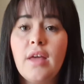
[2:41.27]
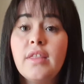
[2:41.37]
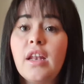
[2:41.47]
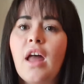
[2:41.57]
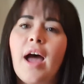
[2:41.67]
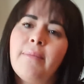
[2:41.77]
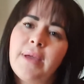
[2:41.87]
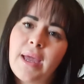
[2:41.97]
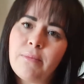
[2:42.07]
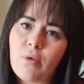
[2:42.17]
The light
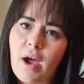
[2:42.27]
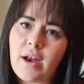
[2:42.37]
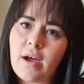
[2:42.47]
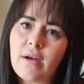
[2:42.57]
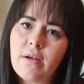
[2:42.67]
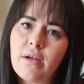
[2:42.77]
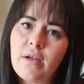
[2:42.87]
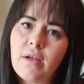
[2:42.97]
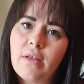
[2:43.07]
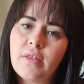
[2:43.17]
became brighter.
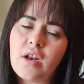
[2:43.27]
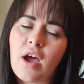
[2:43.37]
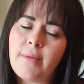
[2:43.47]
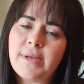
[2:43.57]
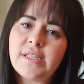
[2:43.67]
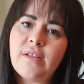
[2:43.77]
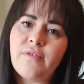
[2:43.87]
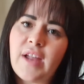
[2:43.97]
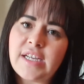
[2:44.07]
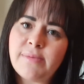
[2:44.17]
The nightmares and the
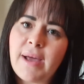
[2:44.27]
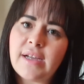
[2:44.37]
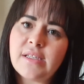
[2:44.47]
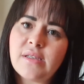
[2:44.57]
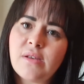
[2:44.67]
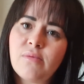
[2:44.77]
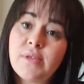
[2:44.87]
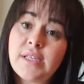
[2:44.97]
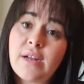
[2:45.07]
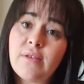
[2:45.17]
flashbacks
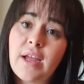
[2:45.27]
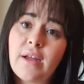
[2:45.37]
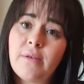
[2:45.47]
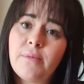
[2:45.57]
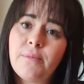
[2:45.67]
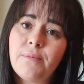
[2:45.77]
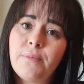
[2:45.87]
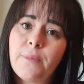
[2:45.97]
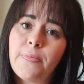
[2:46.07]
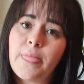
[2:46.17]
would settle down,
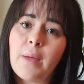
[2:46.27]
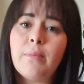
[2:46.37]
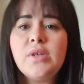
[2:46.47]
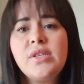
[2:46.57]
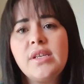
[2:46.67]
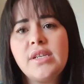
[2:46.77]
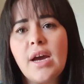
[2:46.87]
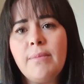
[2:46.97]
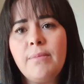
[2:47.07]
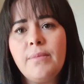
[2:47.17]
most of the
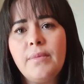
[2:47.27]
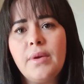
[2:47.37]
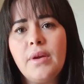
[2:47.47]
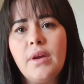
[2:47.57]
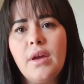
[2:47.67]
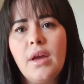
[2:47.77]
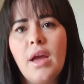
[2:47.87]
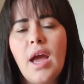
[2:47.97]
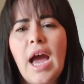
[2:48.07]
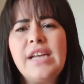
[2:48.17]
time.
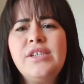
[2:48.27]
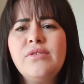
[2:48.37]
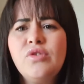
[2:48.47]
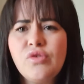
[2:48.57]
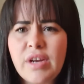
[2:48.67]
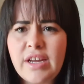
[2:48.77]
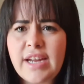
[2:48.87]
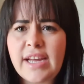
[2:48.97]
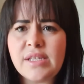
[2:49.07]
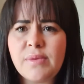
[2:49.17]
Until trigger
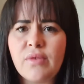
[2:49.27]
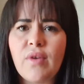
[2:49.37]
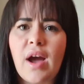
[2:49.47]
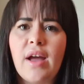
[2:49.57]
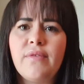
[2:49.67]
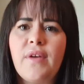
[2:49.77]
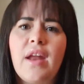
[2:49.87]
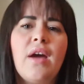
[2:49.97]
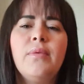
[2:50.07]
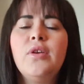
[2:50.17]
dates would arrive
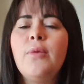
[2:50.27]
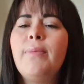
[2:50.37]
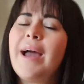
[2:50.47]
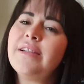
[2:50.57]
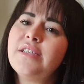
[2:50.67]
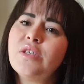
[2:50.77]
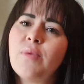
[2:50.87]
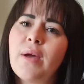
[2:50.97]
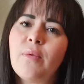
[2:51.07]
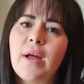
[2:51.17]
and I would go back to
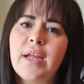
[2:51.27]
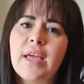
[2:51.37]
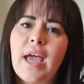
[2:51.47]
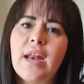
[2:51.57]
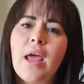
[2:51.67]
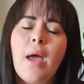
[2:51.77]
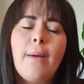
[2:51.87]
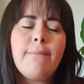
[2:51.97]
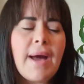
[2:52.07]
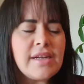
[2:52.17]
square one again,
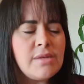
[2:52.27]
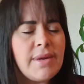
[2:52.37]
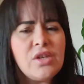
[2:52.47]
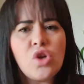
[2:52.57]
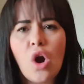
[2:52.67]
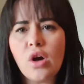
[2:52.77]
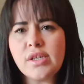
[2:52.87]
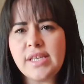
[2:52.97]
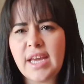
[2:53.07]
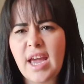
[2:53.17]
back to being
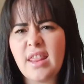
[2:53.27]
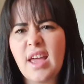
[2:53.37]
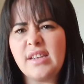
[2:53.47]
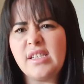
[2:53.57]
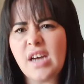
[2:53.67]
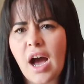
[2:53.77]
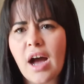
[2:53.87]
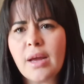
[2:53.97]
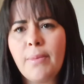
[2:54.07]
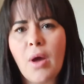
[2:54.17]
toxic and that
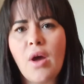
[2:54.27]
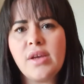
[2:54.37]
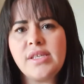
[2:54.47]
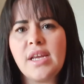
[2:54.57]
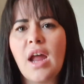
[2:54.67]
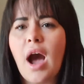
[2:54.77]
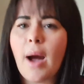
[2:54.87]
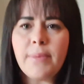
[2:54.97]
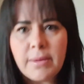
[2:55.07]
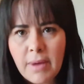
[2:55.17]
dark person,
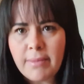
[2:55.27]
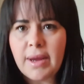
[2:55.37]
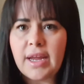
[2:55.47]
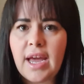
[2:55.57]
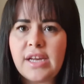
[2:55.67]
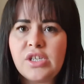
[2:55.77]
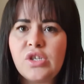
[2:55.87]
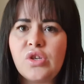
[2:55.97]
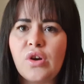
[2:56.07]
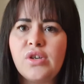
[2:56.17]
upping my
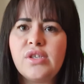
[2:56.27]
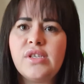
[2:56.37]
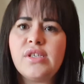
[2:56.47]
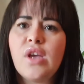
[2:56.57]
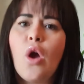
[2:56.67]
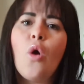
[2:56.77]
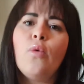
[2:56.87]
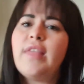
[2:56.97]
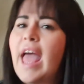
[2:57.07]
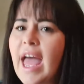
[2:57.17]
medication doses
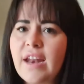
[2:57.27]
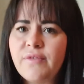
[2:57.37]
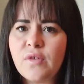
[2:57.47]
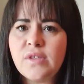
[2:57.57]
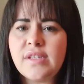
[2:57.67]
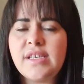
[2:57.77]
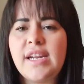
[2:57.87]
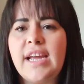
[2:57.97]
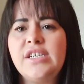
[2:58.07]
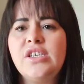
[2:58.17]
with handfuls of
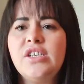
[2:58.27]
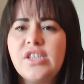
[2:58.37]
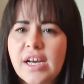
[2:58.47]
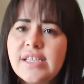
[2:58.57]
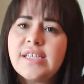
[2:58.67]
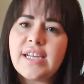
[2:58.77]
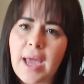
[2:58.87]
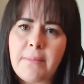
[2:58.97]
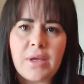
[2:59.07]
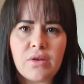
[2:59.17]
sedation just to
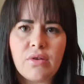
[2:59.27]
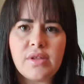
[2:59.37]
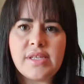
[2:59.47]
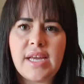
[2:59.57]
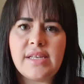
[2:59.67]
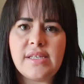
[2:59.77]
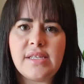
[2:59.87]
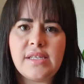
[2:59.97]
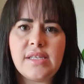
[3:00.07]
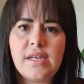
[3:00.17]
get me through the
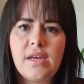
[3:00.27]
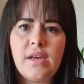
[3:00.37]
seasons.